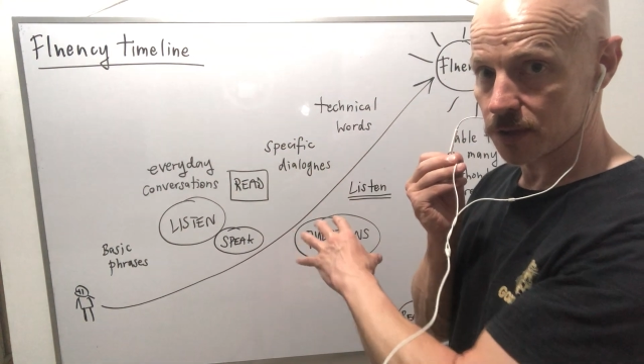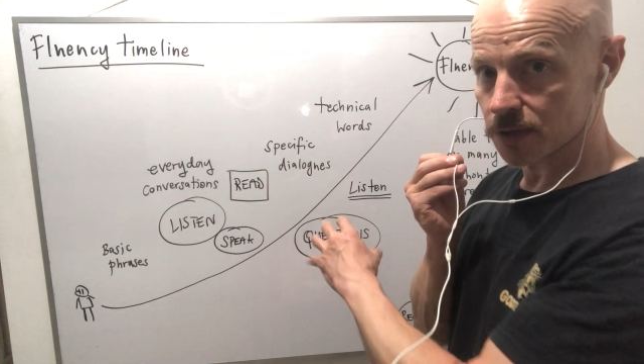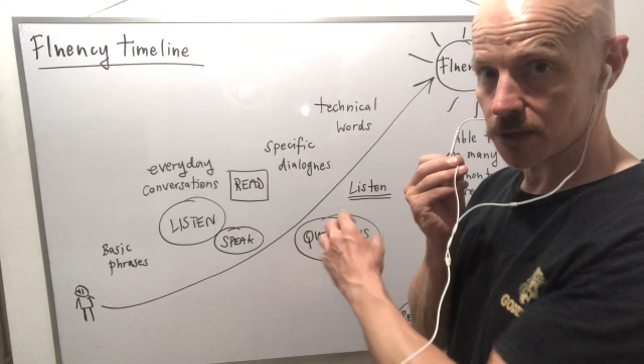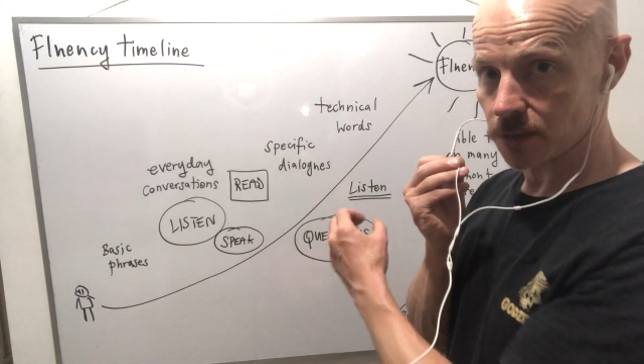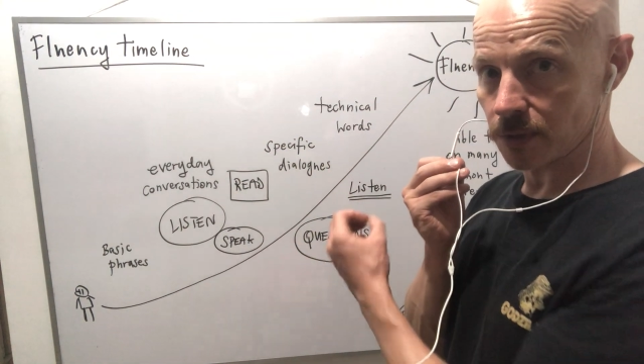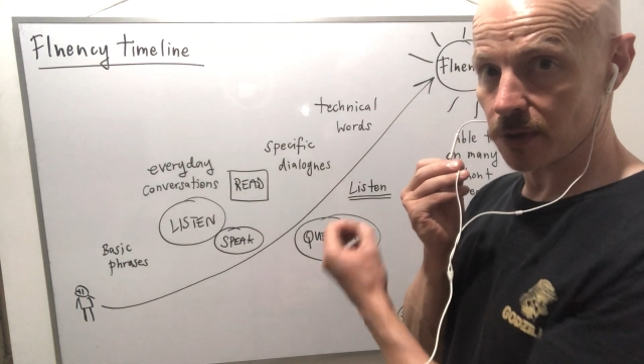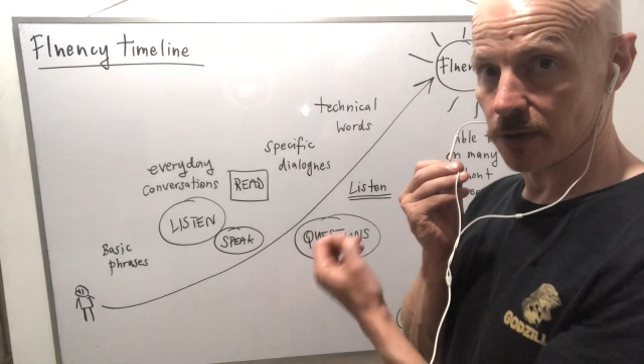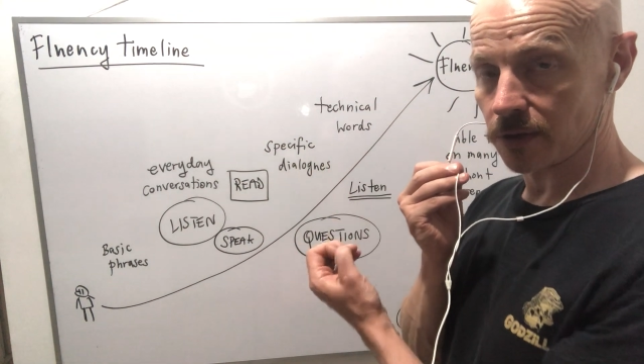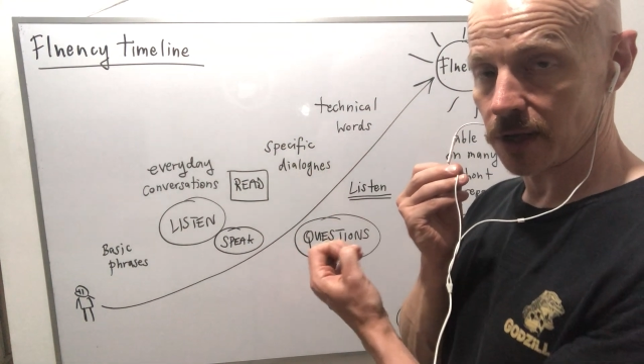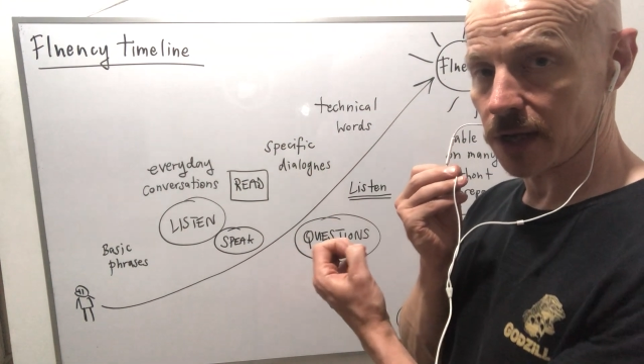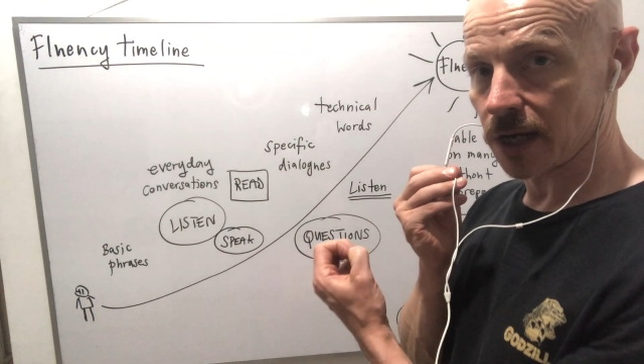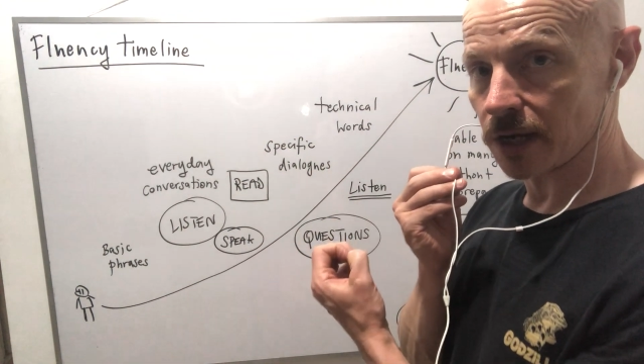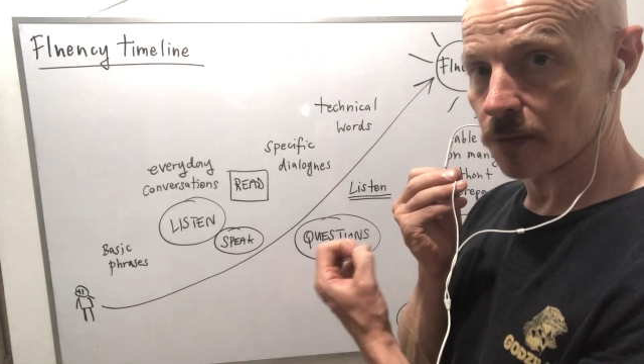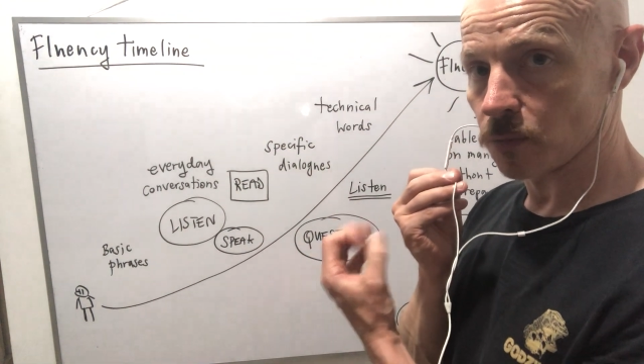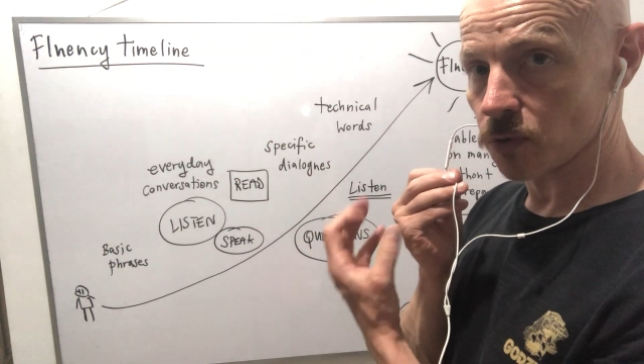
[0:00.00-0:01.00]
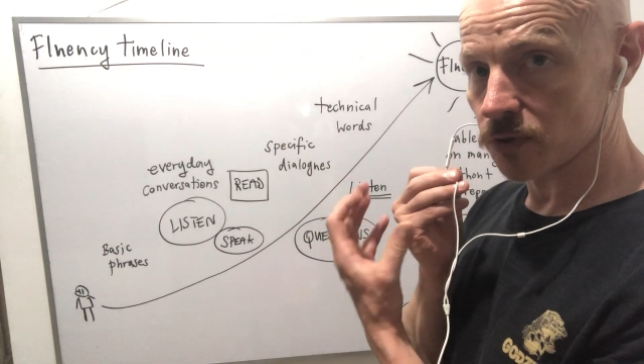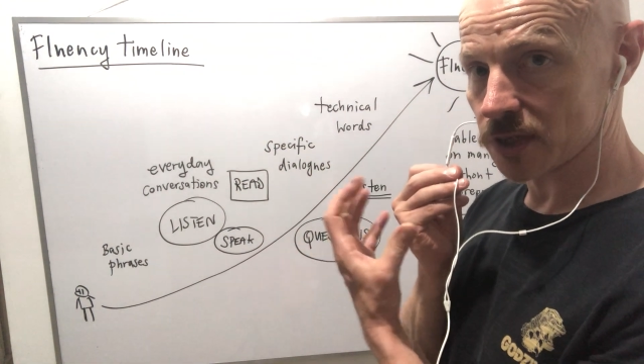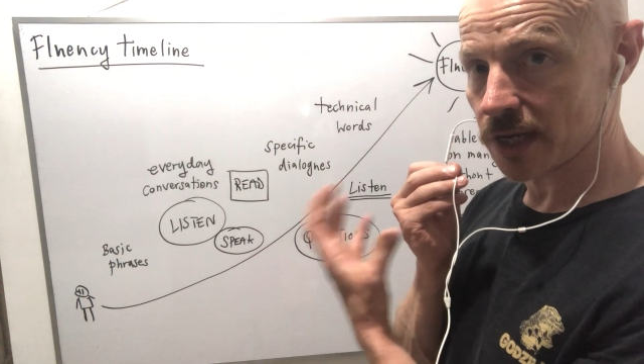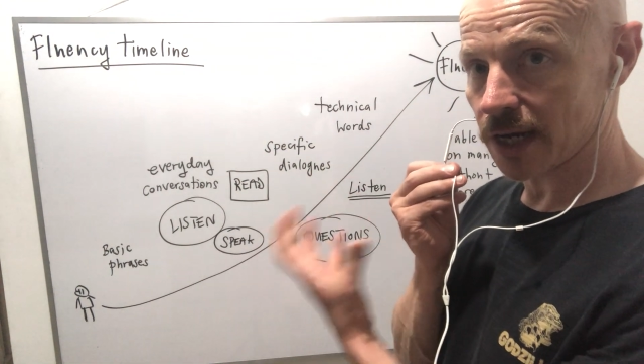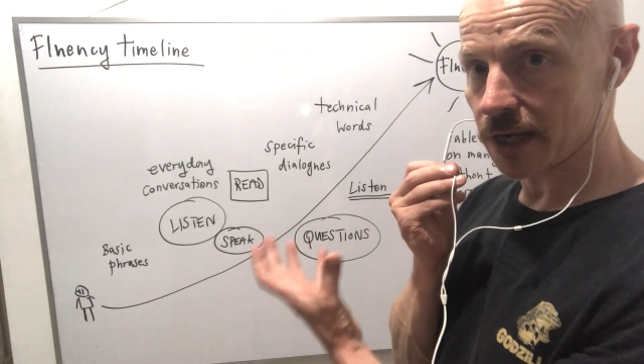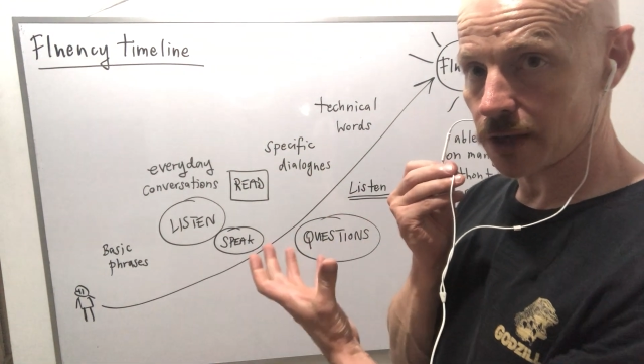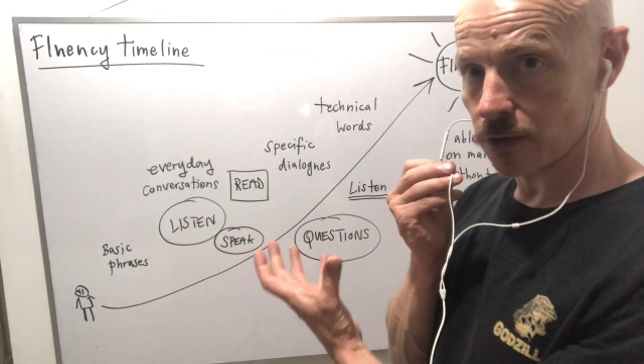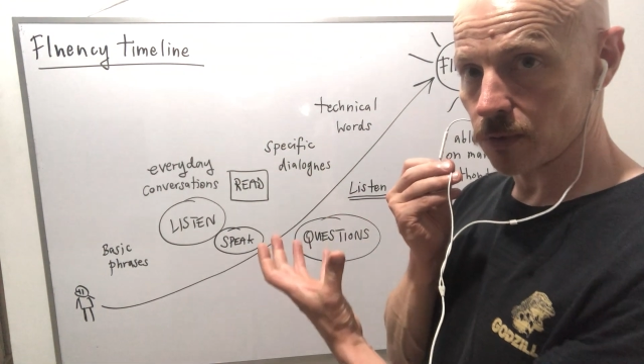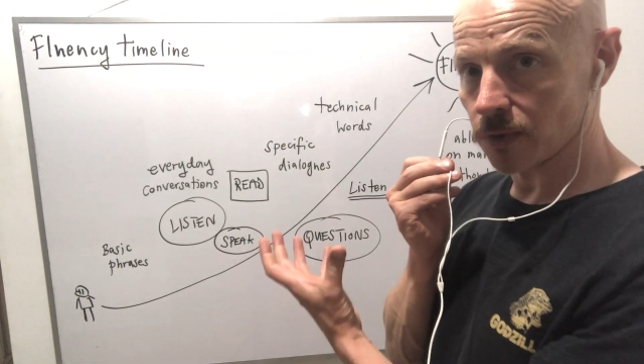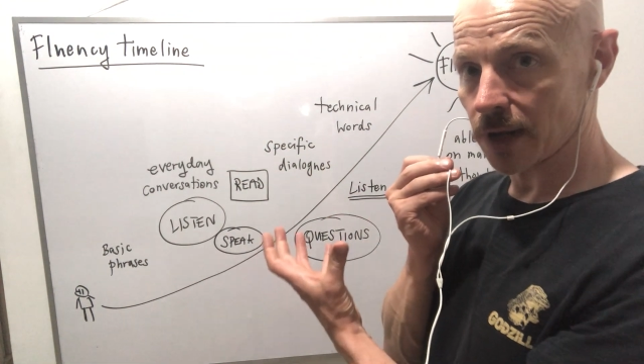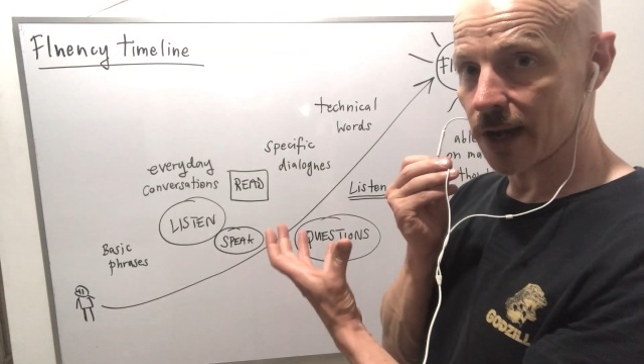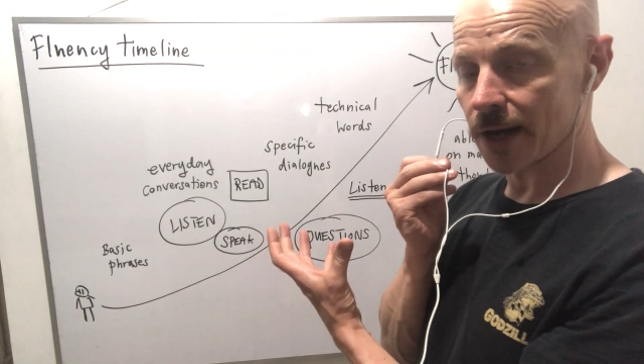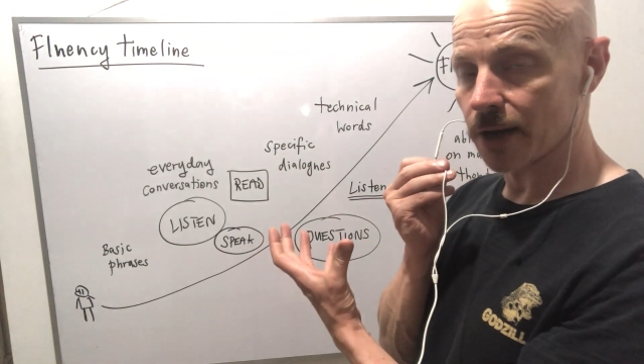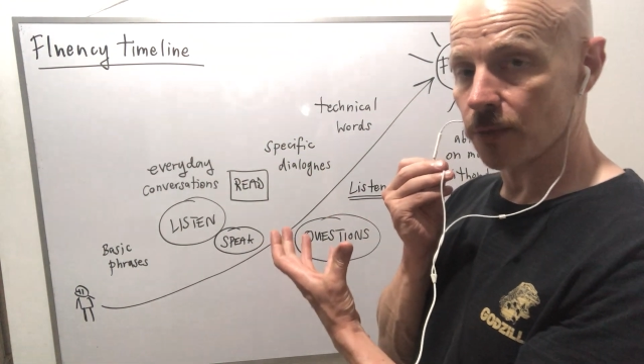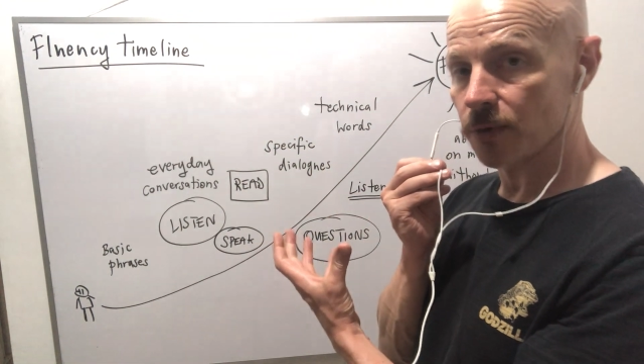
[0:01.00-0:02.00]
So we look again at more technical
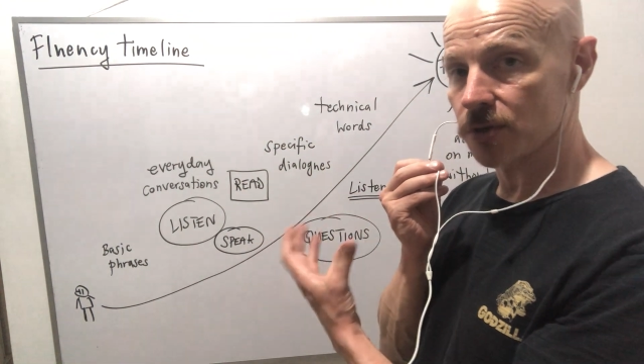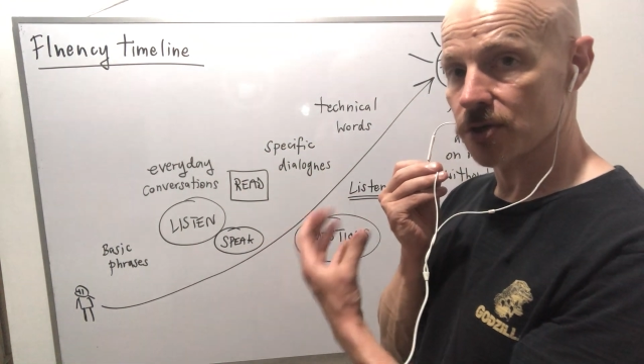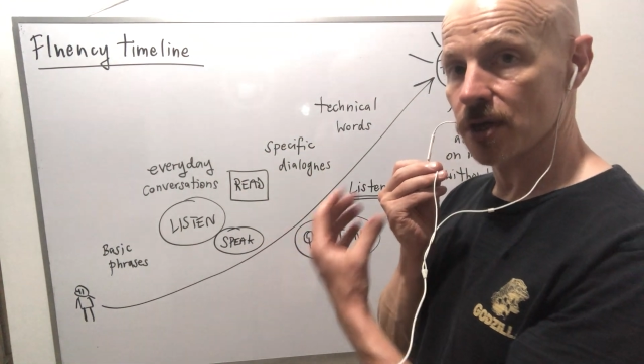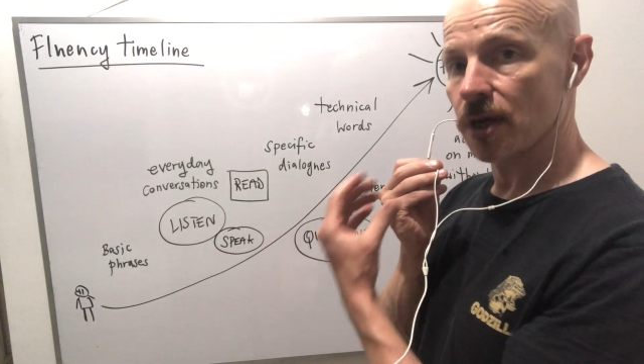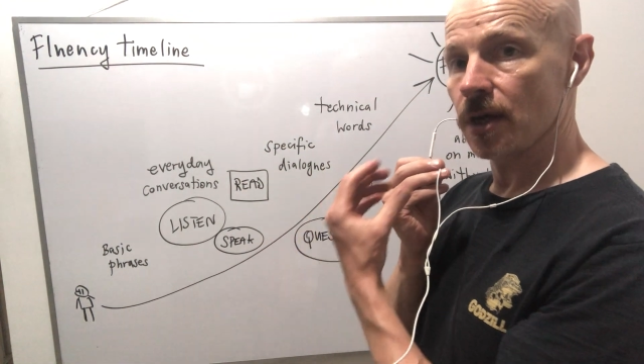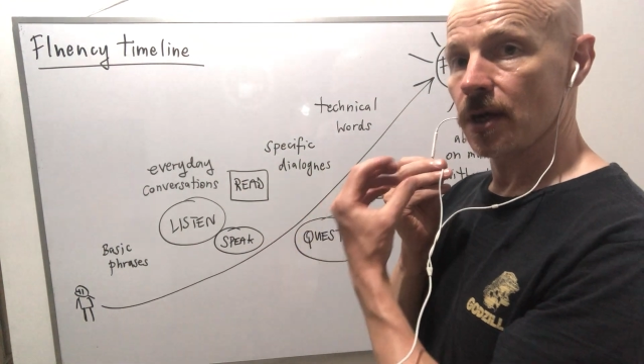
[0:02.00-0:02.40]
language,